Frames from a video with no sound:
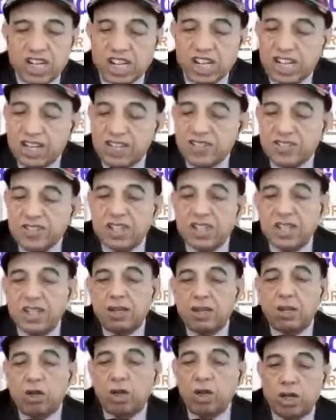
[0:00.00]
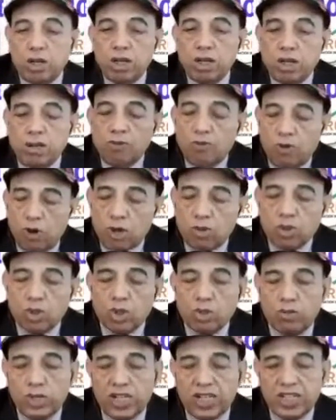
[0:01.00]
cultural or
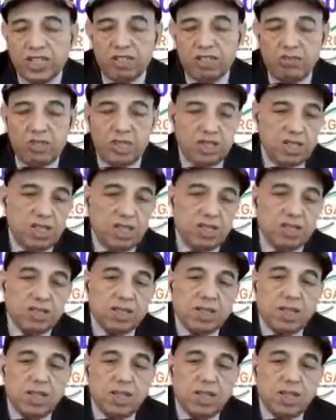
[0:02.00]
whatsoever activities